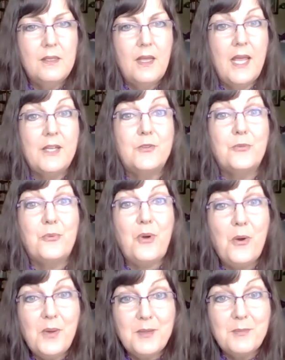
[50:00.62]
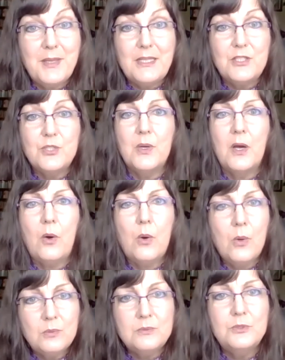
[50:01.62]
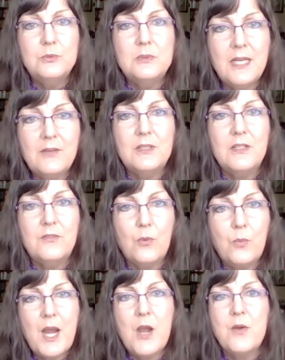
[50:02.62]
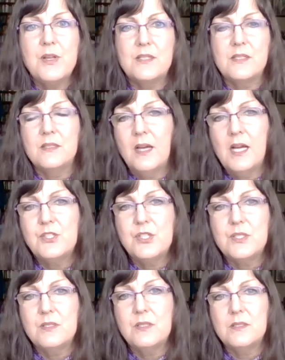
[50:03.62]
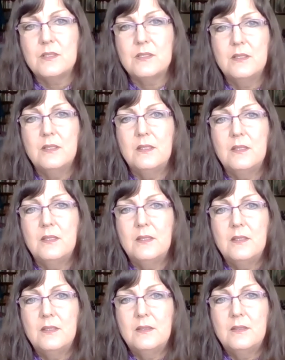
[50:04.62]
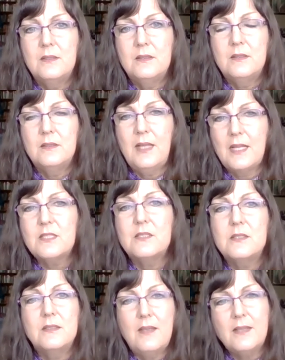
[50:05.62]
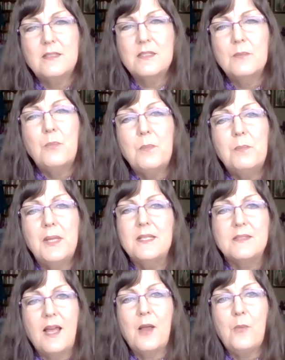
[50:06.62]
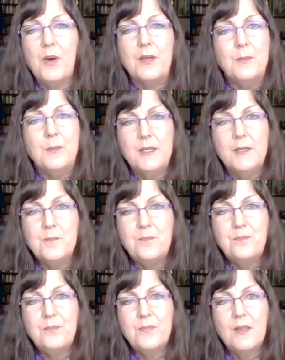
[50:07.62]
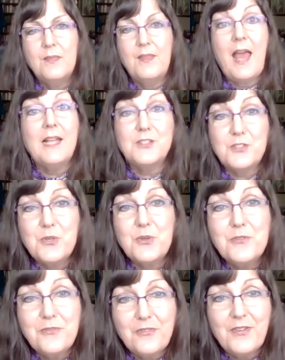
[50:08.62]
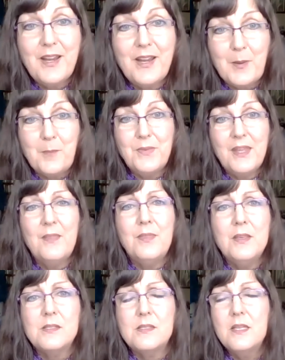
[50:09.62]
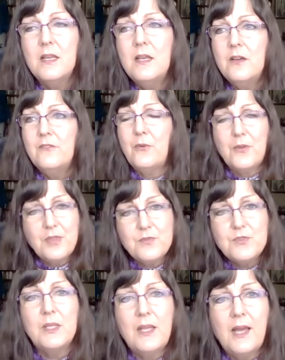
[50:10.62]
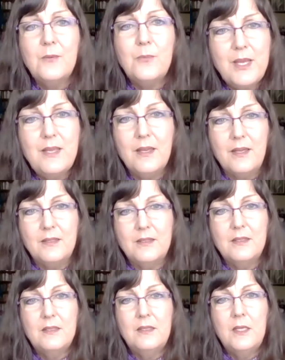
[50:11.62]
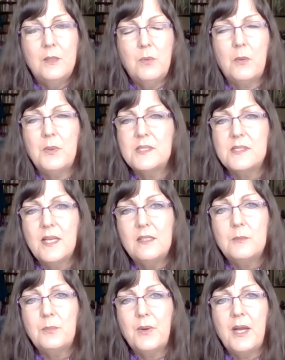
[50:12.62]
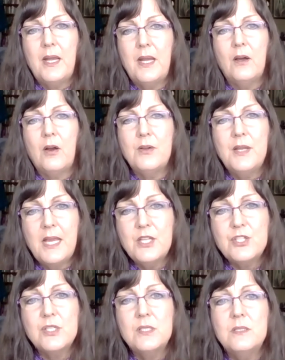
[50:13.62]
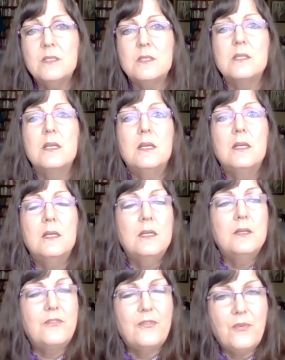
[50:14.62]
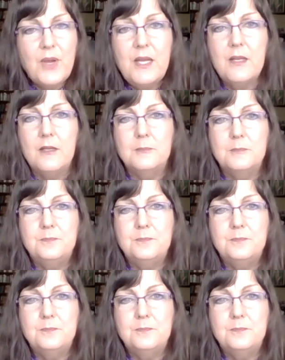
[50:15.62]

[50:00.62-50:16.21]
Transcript: and growing me to a whole new level of awareness and consciousness. That's the place I want to be. That's true freedom. In this 4th of July weekend, where we're celebrating our nation's freedom.